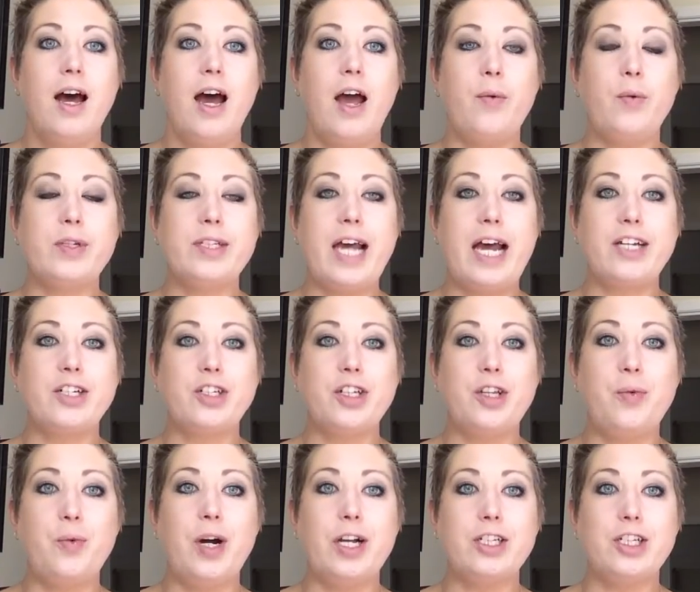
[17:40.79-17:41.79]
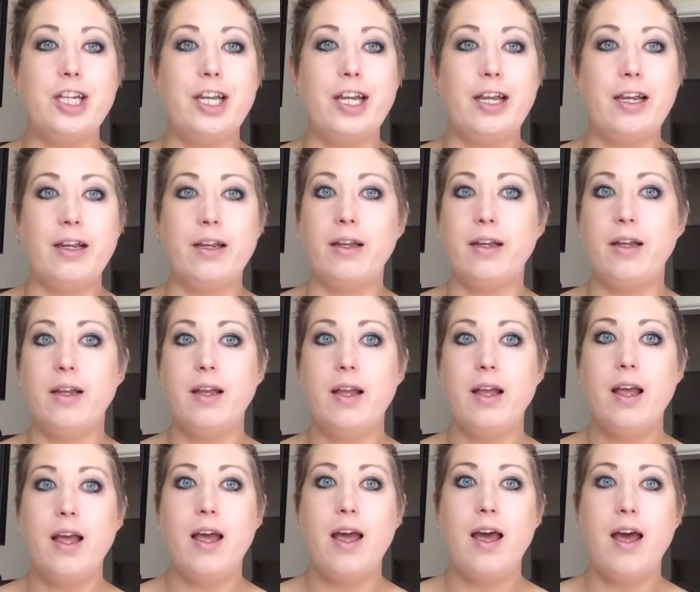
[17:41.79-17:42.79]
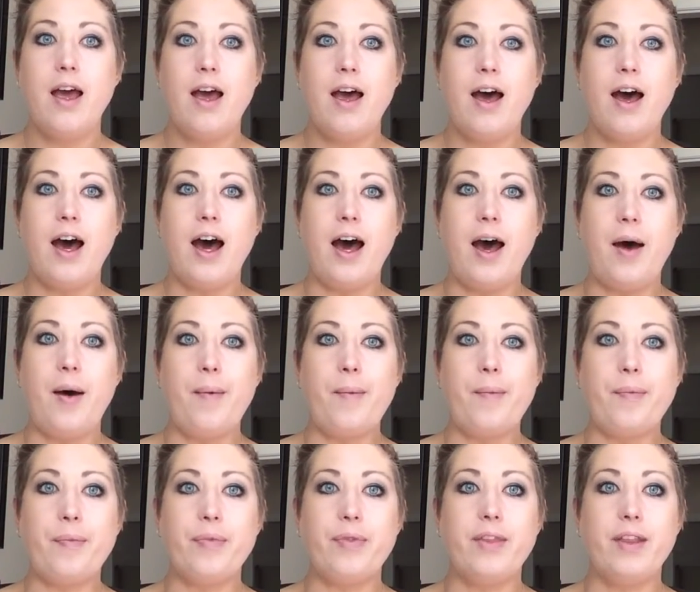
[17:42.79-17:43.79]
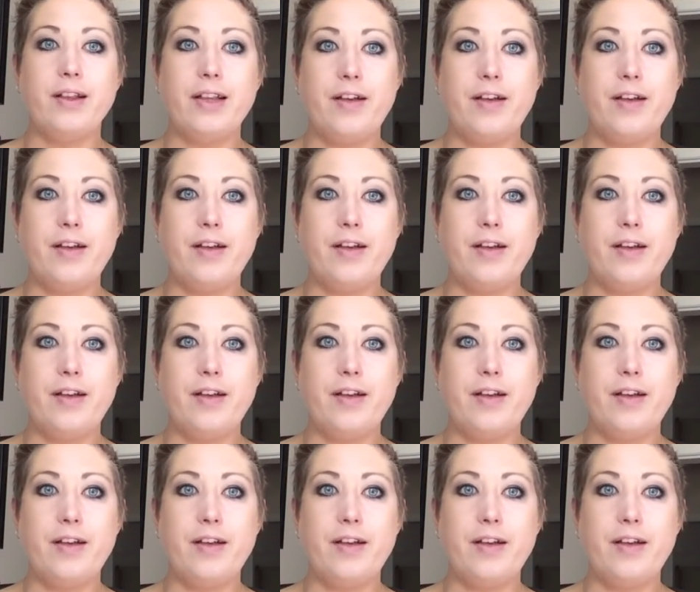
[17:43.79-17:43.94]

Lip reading: I was actually watching the